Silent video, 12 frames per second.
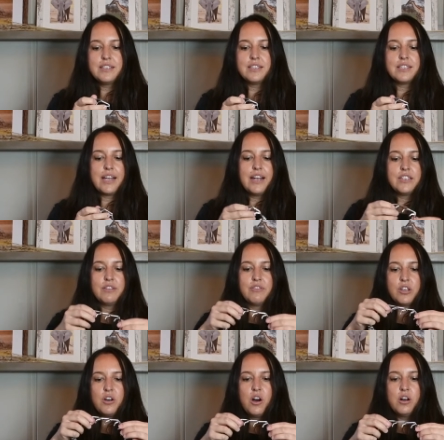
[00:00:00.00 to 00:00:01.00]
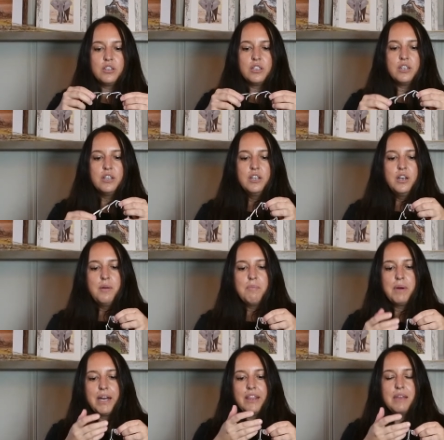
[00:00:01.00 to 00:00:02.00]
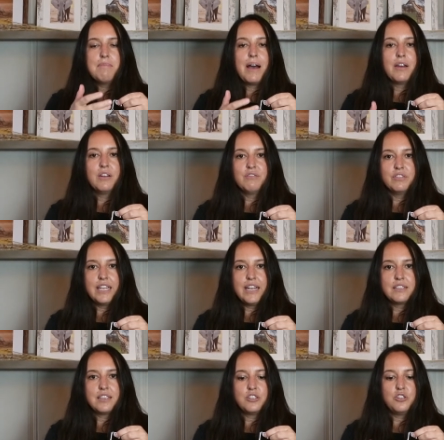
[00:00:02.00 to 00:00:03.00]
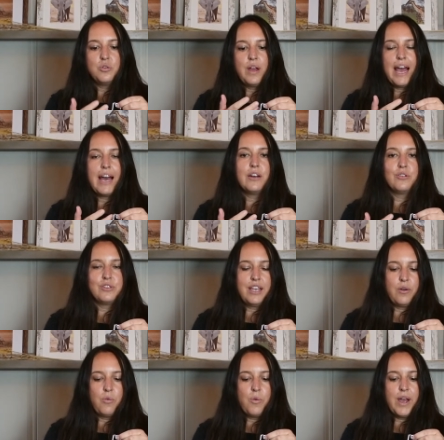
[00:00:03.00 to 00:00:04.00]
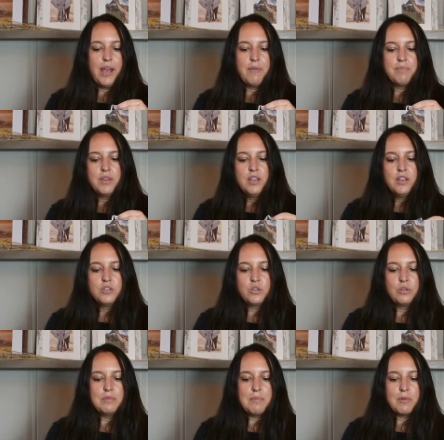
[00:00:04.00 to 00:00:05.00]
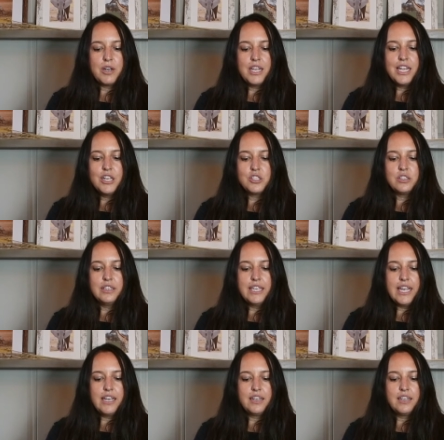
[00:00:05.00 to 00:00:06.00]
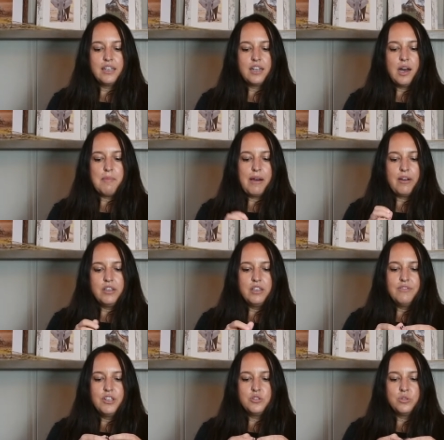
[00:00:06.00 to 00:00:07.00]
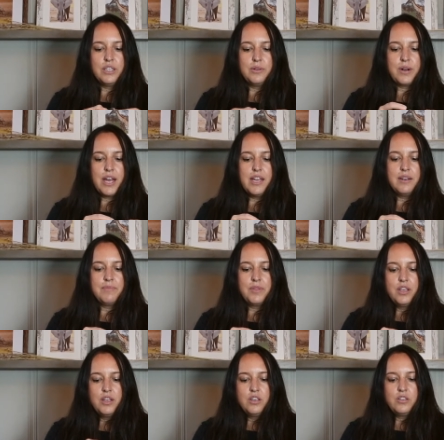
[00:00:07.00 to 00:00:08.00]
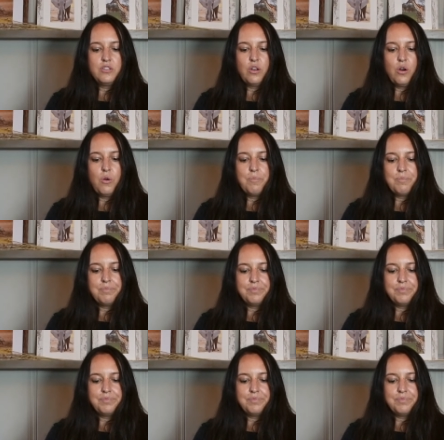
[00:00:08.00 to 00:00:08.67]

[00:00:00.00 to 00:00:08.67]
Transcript: the size of the collar by the amount of links that you add or take away. So remember, each link can come out individually, right? So